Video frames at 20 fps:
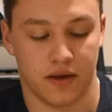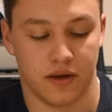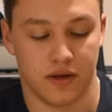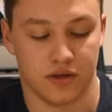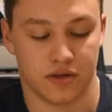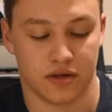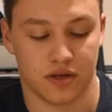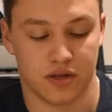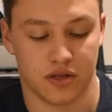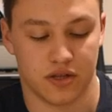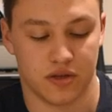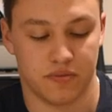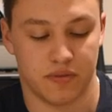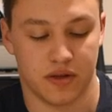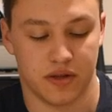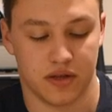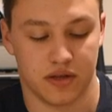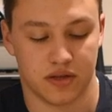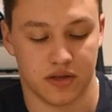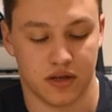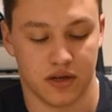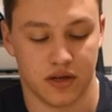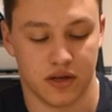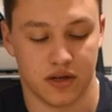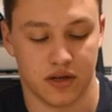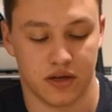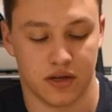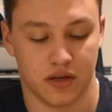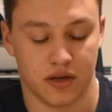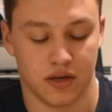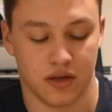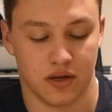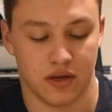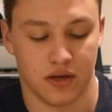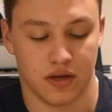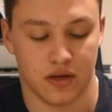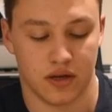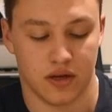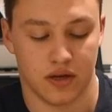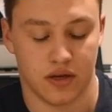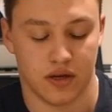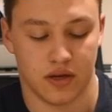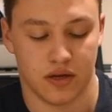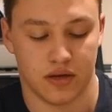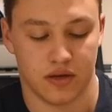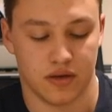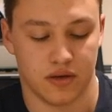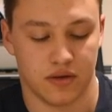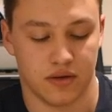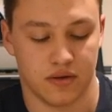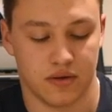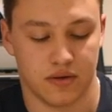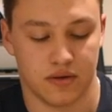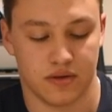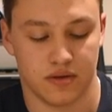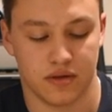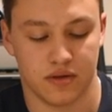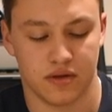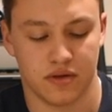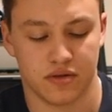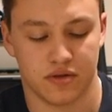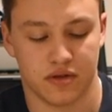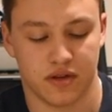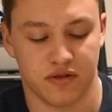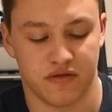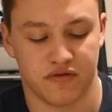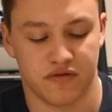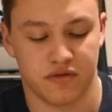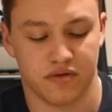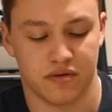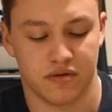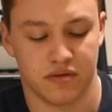You're just going to spin this on. It's a little tough.